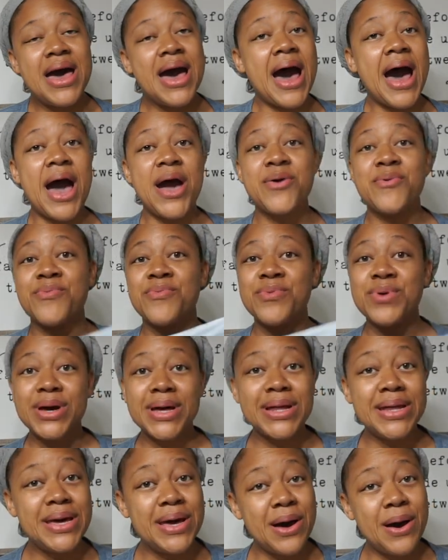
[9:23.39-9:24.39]
I
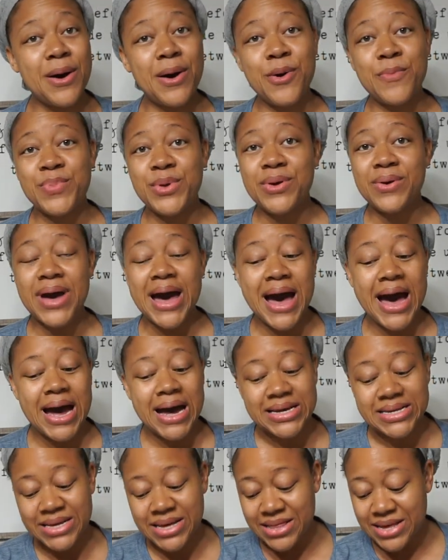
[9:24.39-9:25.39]
really hope you
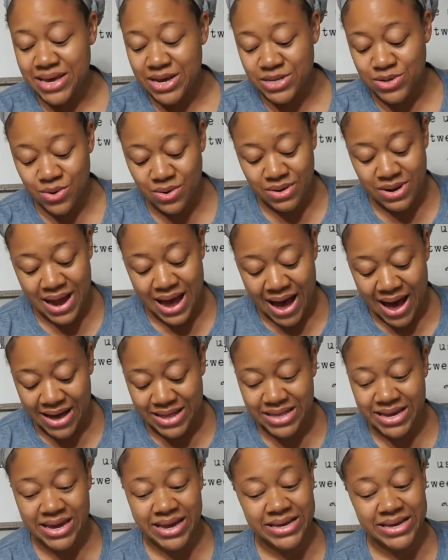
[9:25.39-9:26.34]
guys that these are not the